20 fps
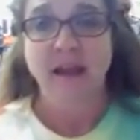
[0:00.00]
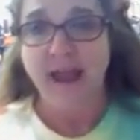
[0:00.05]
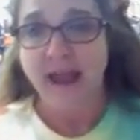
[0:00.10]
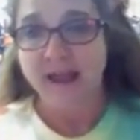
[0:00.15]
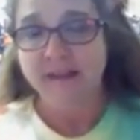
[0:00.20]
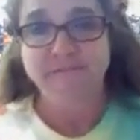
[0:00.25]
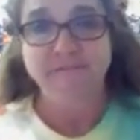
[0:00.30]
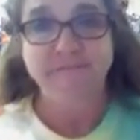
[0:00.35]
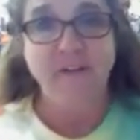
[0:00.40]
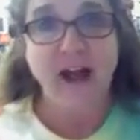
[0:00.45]

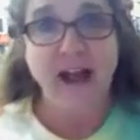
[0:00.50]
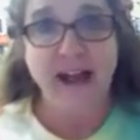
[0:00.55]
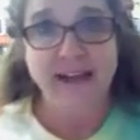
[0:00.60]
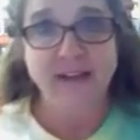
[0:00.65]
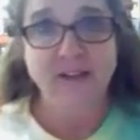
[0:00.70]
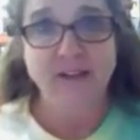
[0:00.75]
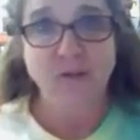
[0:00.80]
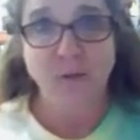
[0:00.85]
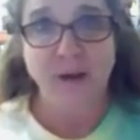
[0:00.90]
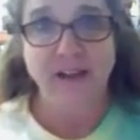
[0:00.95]
and
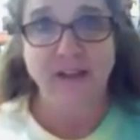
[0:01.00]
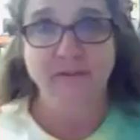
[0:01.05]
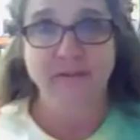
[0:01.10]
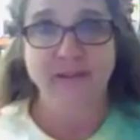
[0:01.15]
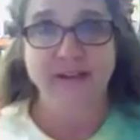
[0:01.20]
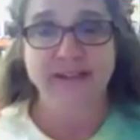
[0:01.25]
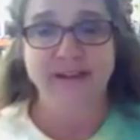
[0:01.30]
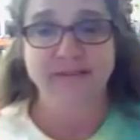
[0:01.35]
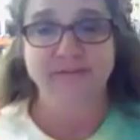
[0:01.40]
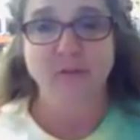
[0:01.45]
find the
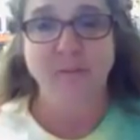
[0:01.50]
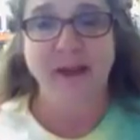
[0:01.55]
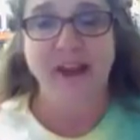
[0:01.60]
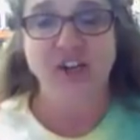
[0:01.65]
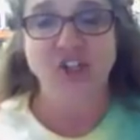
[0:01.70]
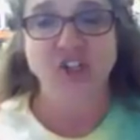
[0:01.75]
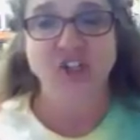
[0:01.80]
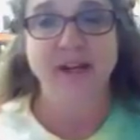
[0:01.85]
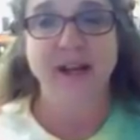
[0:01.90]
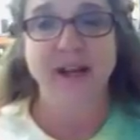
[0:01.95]
relevant
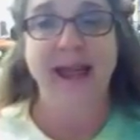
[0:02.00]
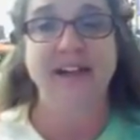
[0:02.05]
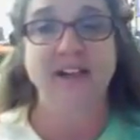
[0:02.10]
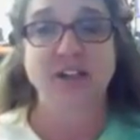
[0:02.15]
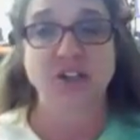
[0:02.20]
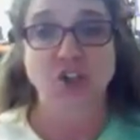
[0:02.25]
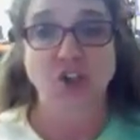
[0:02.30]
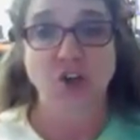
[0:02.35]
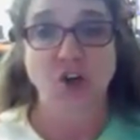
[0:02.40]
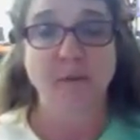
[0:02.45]
information and
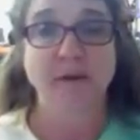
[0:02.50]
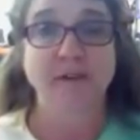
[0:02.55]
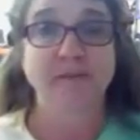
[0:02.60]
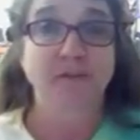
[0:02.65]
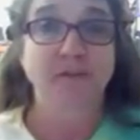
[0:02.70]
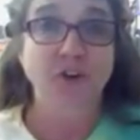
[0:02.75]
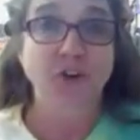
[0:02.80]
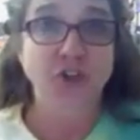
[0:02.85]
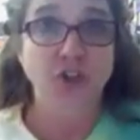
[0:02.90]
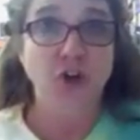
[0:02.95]
determine
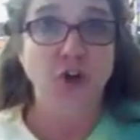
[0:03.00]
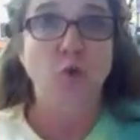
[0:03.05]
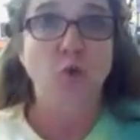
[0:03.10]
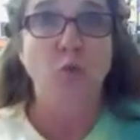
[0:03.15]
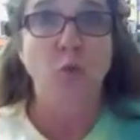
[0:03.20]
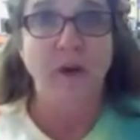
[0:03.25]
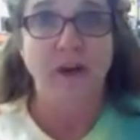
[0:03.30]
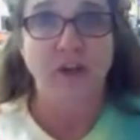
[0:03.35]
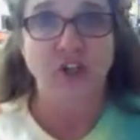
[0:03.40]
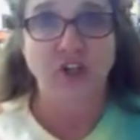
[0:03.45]
for sure
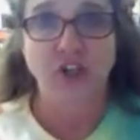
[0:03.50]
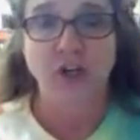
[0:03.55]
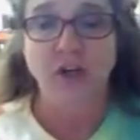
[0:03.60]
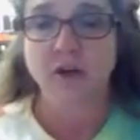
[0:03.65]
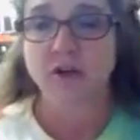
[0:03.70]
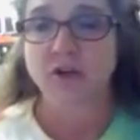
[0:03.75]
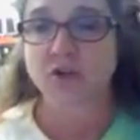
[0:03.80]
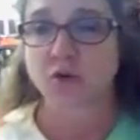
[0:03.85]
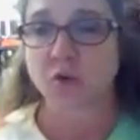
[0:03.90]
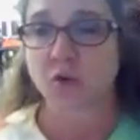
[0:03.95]
which
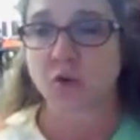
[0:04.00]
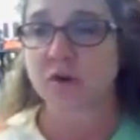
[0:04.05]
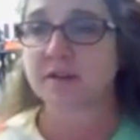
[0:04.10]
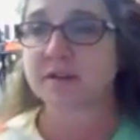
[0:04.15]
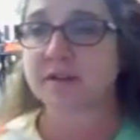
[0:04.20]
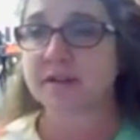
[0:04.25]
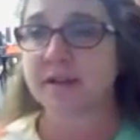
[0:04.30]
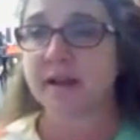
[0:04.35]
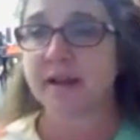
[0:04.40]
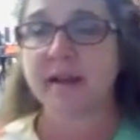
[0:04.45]

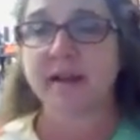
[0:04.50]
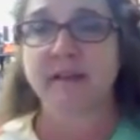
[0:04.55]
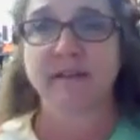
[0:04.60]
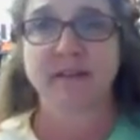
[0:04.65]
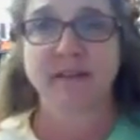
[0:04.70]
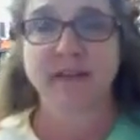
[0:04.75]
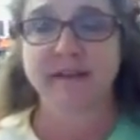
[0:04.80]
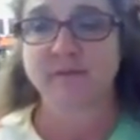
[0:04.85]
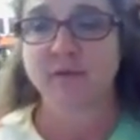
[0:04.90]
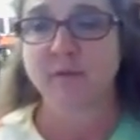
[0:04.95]
source
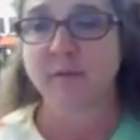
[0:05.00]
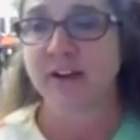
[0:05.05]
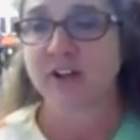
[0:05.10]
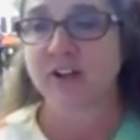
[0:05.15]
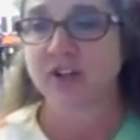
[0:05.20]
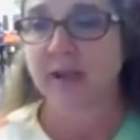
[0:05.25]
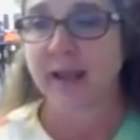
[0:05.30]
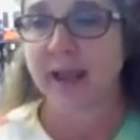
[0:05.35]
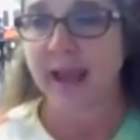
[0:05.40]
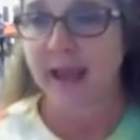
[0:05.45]
the
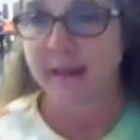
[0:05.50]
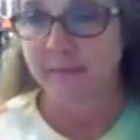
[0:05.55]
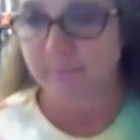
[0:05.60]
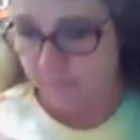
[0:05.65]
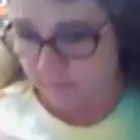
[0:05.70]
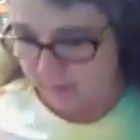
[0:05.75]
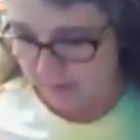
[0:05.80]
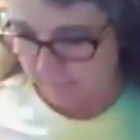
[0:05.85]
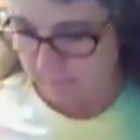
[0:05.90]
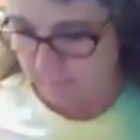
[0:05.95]
information came
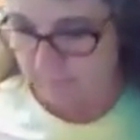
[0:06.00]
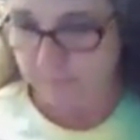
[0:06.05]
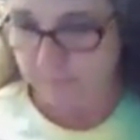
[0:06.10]
from.